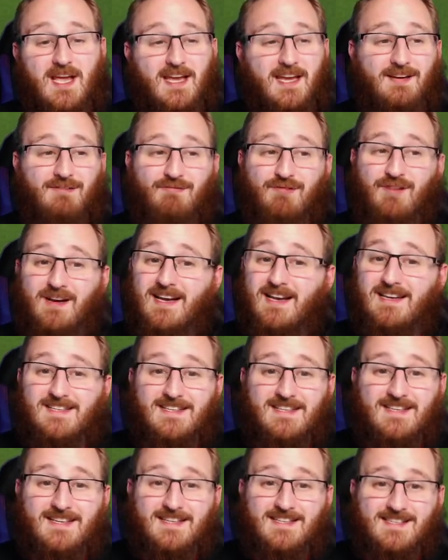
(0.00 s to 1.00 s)
He really
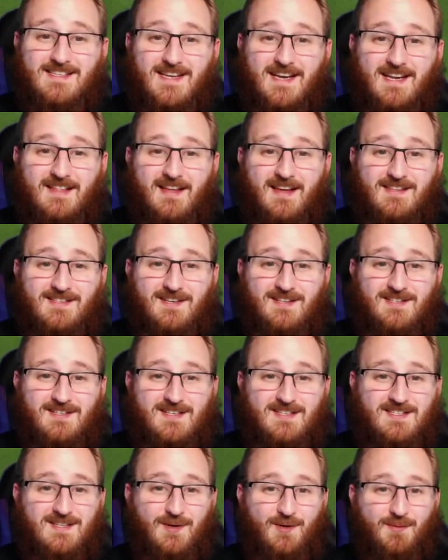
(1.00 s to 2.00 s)
didn't need to take that touch
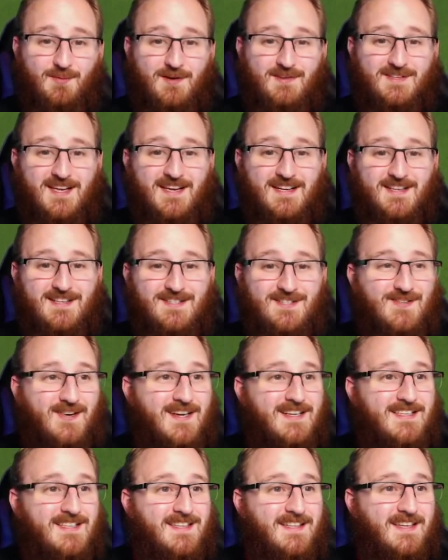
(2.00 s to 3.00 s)
because he almost kicked it
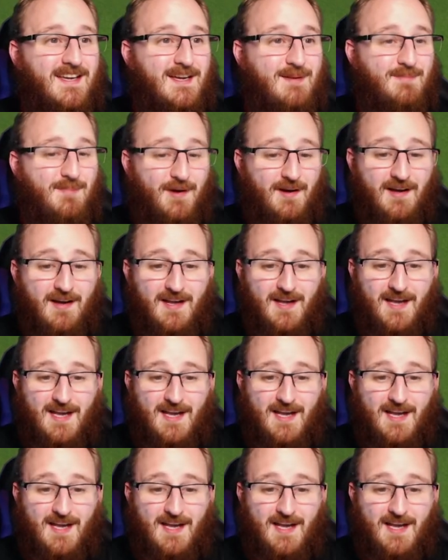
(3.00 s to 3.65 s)
straight at the keeper.